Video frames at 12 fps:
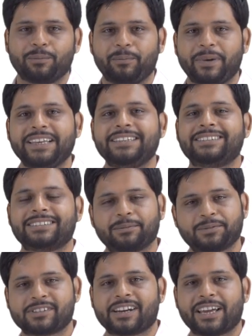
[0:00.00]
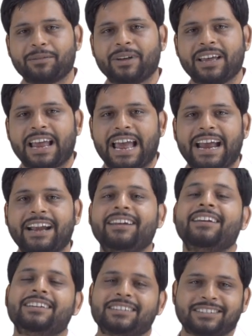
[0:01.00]
please subscribe
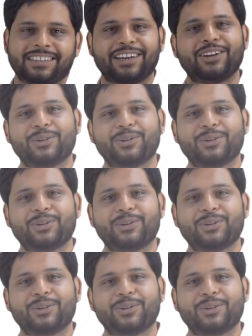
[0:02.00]
and stay